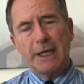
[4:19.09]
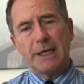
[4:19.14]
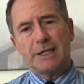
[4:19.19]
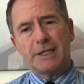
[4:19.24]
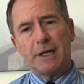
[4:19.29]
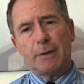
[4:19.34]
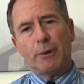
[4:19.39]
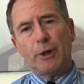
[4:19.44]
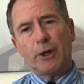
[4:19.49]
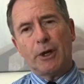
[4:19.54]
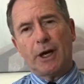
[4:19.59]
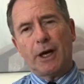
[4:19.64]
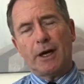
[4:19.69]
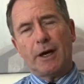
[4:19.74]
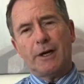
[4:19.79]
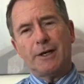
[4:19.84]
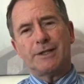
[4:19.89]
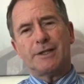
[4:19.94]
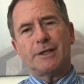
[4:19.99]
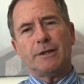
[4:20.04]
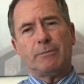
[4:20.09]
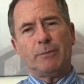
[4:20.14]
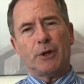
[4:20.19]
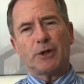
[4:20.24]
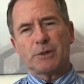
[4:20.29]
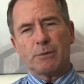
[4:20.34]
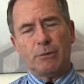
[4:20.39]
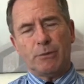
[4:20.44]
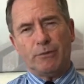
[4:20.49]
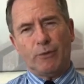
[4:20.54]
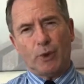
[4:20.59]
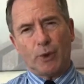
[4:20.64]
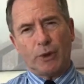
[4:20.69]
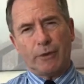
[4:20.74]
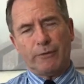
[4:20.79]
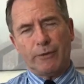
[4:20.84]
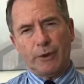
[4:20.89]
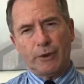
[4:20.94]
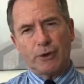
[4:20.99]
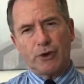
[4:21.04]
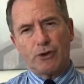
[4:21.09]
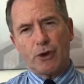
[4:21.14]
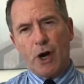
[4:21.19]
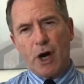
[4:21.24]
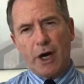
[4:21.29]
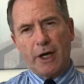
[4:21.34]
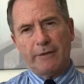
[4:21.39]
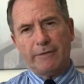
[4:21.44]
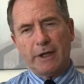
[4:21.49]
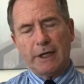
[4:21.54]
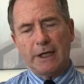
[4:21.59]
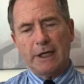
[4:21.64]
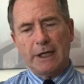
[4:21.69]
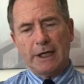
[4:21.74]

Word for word: double yellow lines at the bottom of Waterfield Drive.